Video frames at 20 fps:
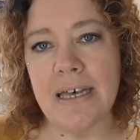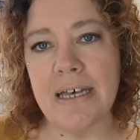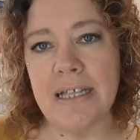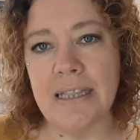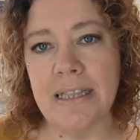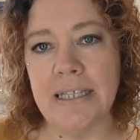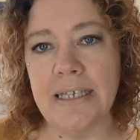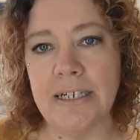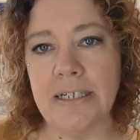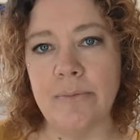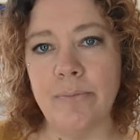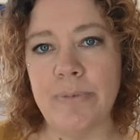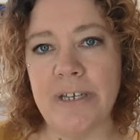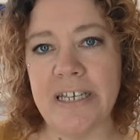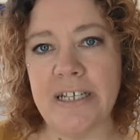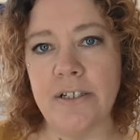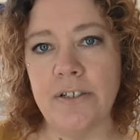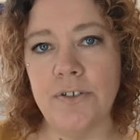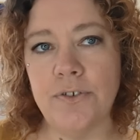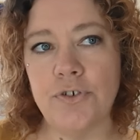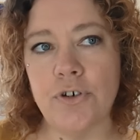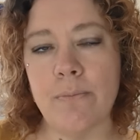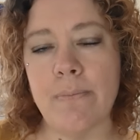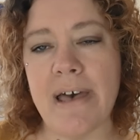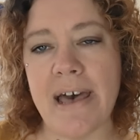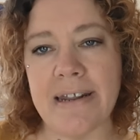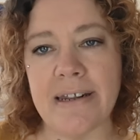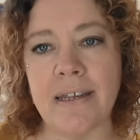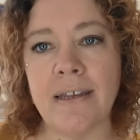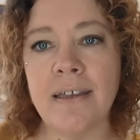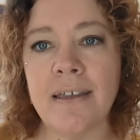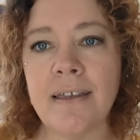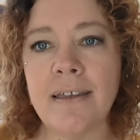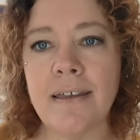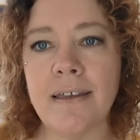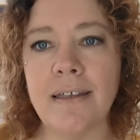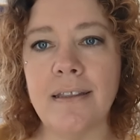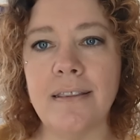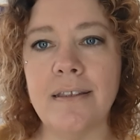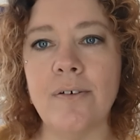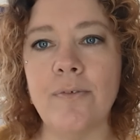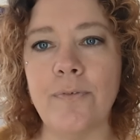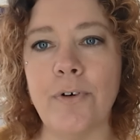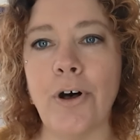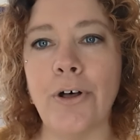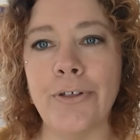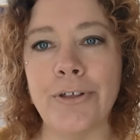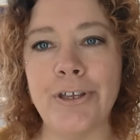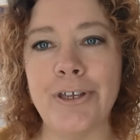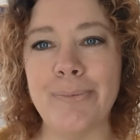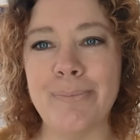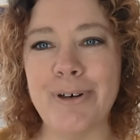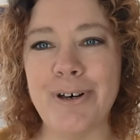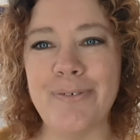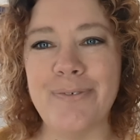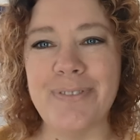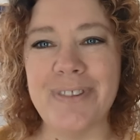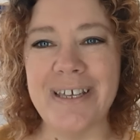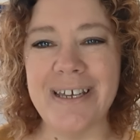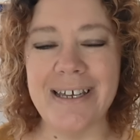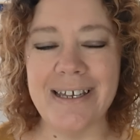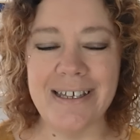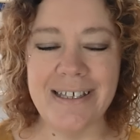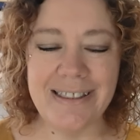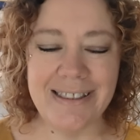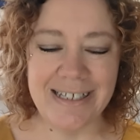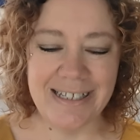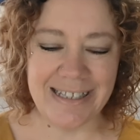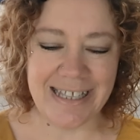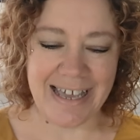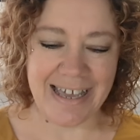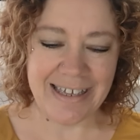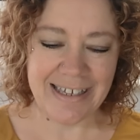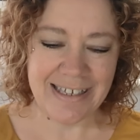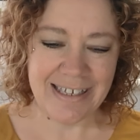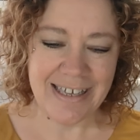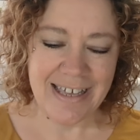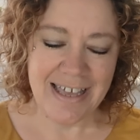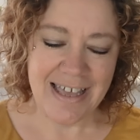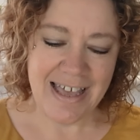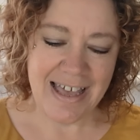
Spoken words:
a little bit dramatic in the volume of the leg,